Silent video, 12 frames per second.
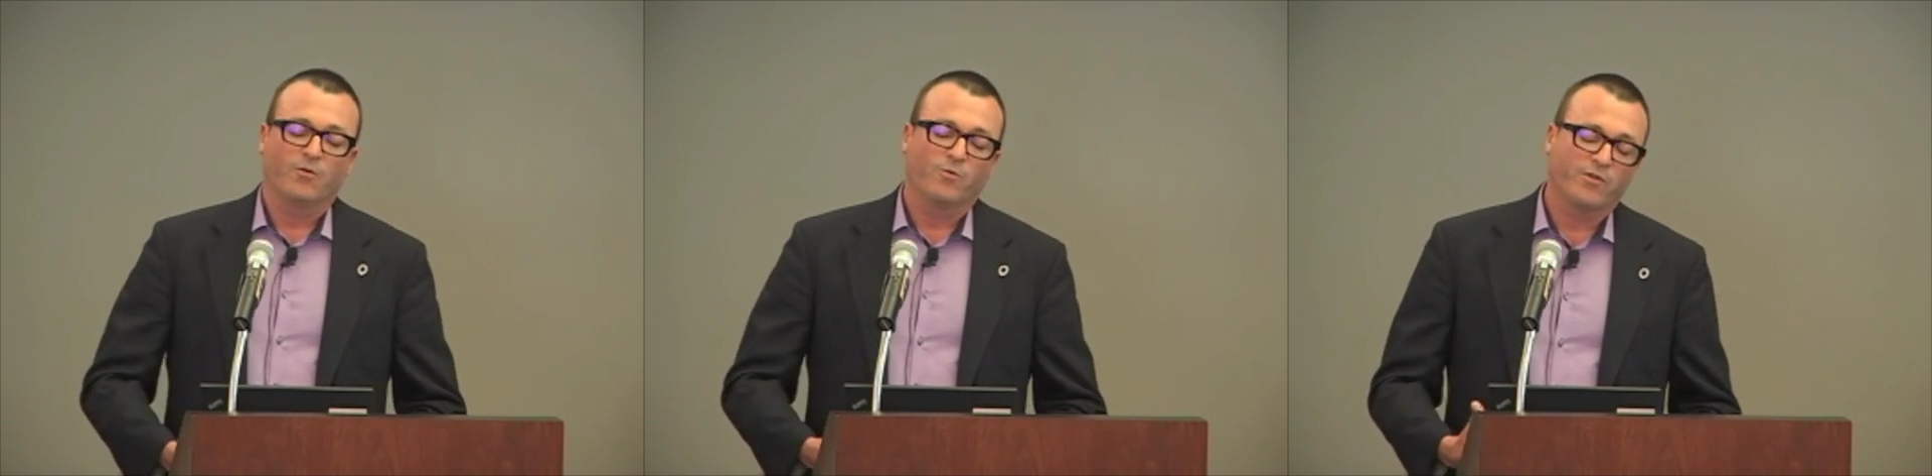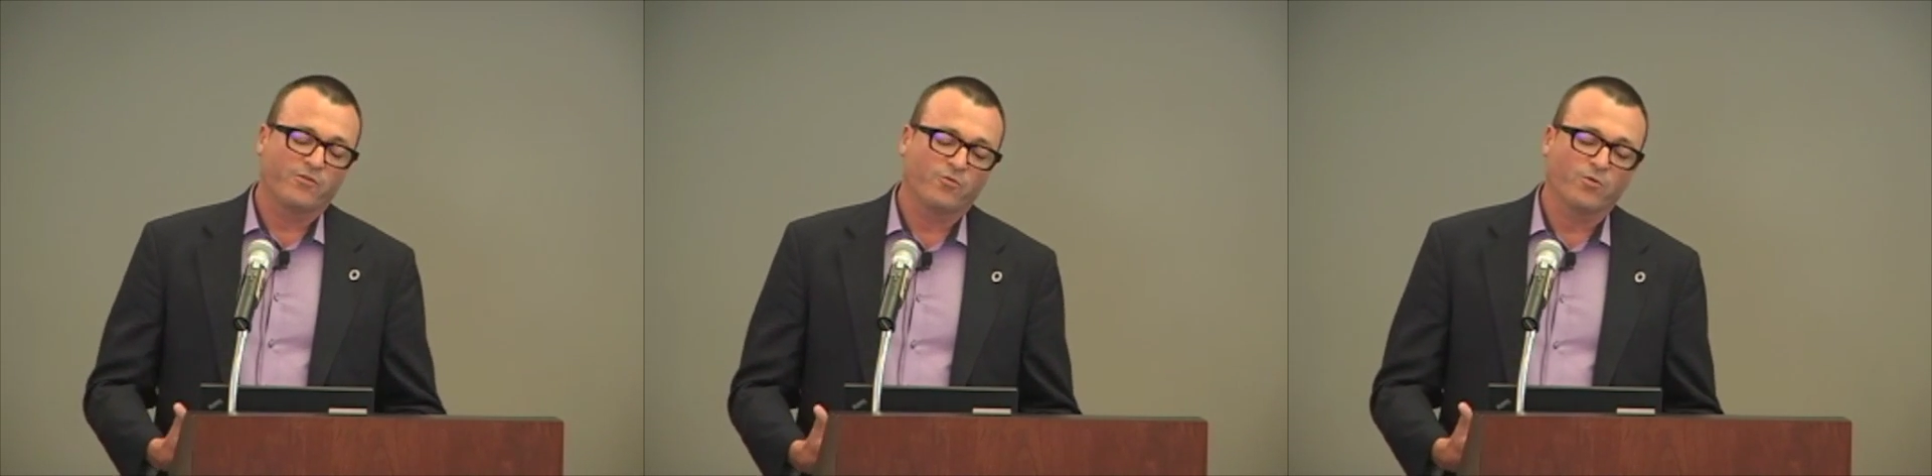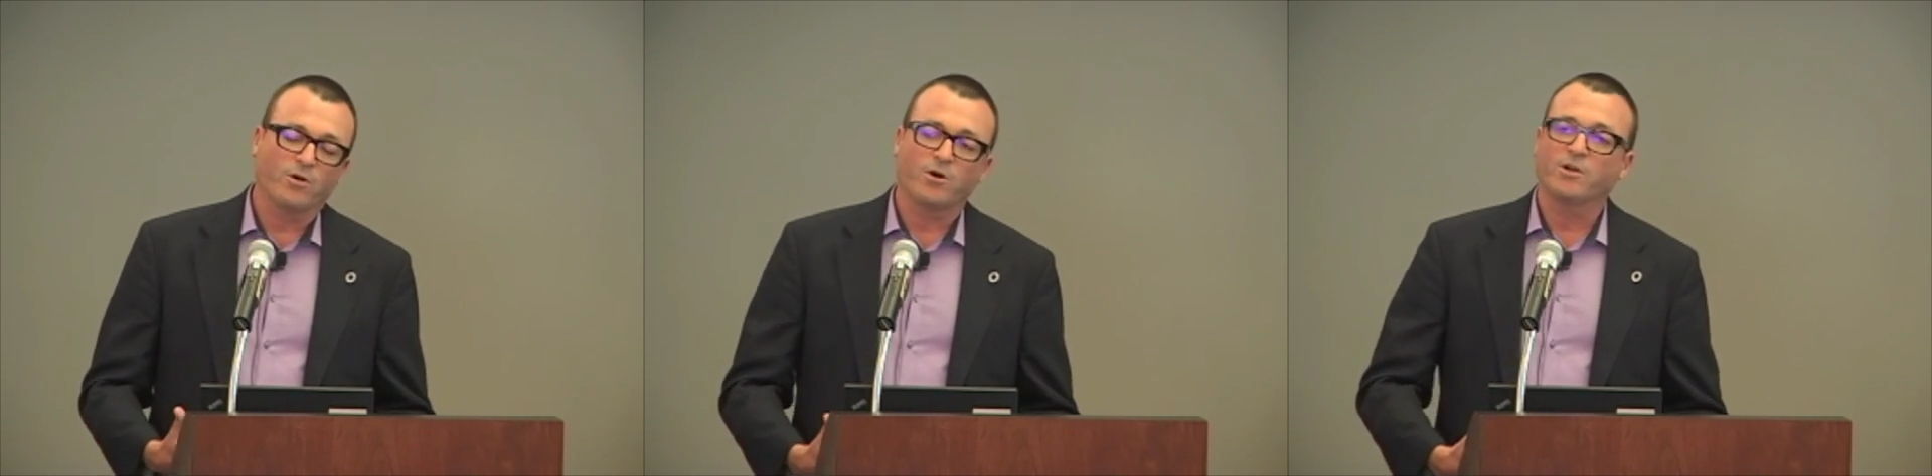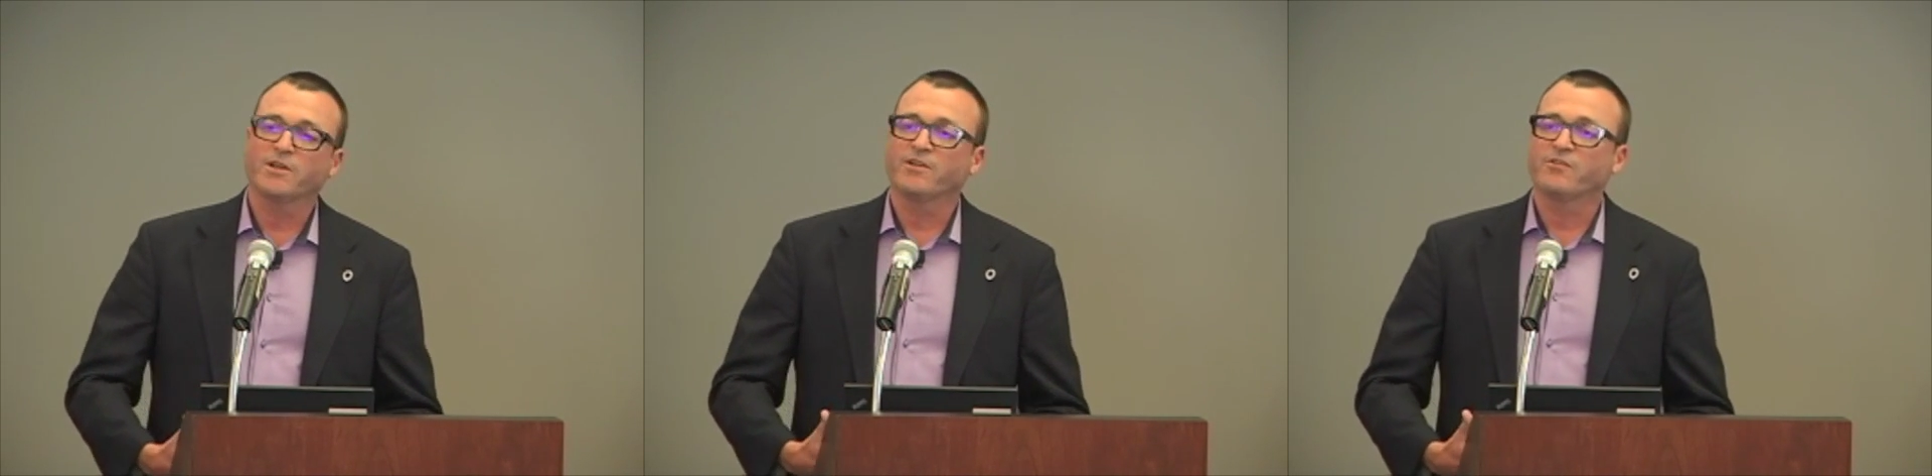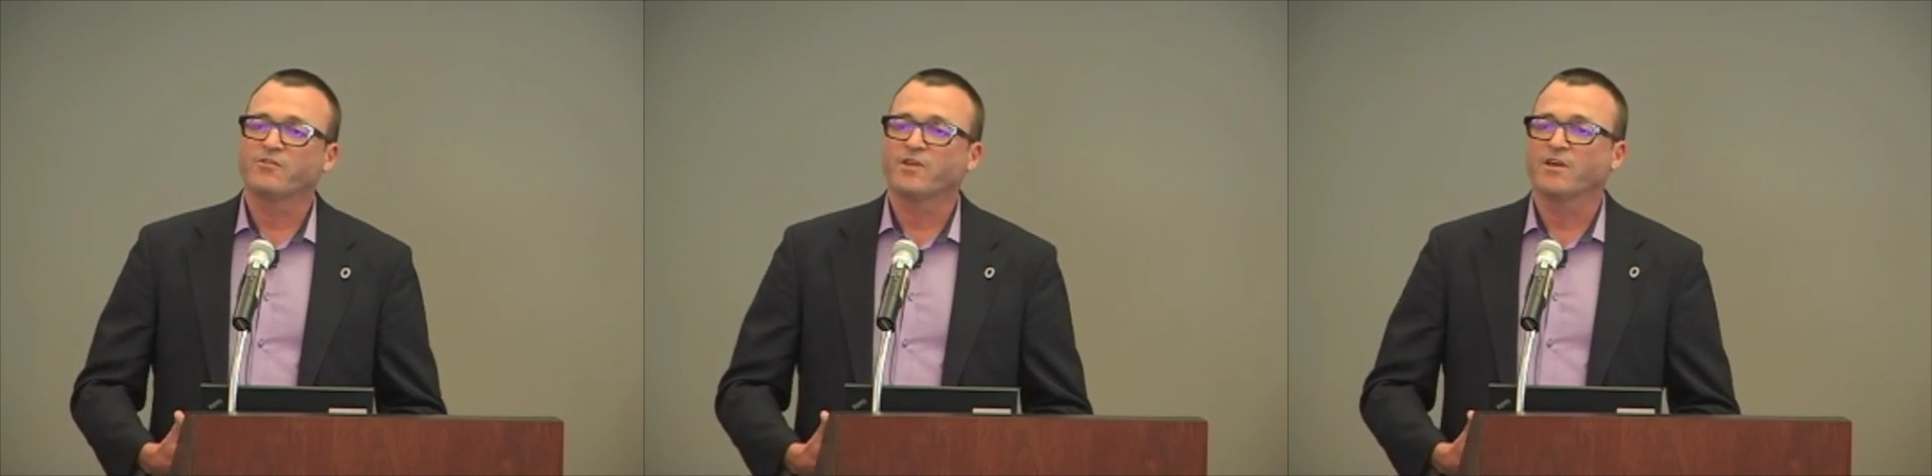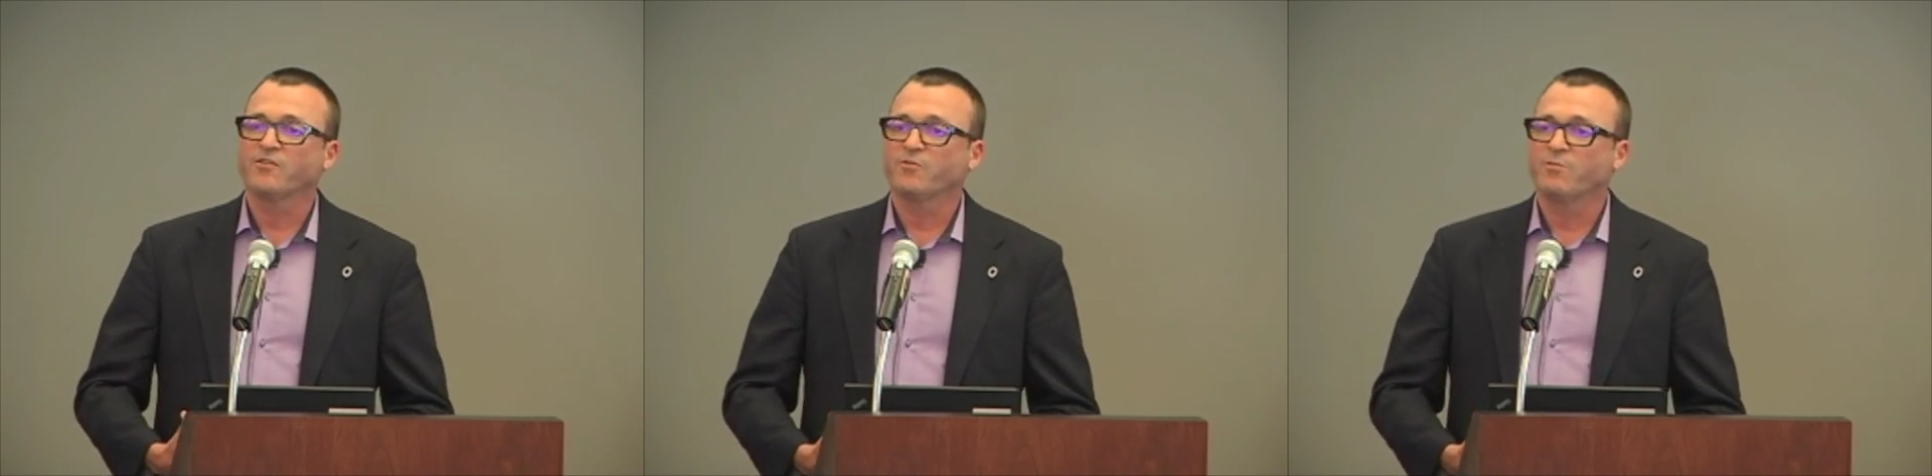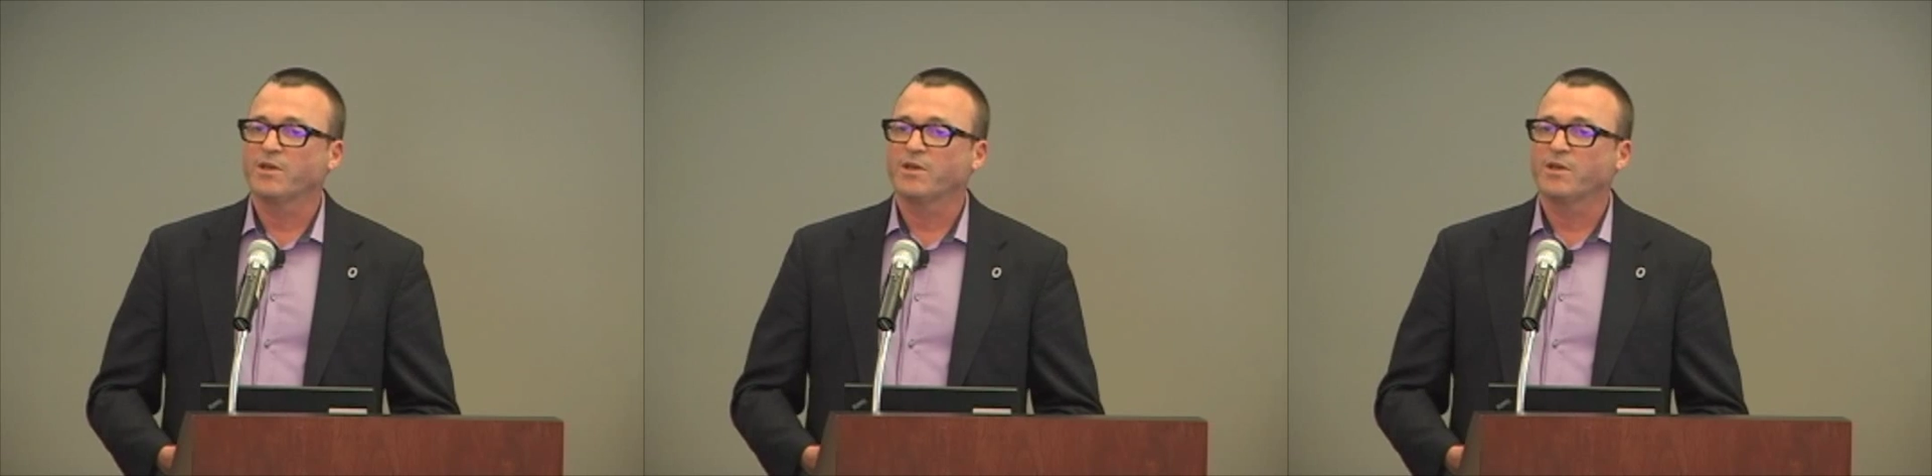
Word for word: withdrawal in a sense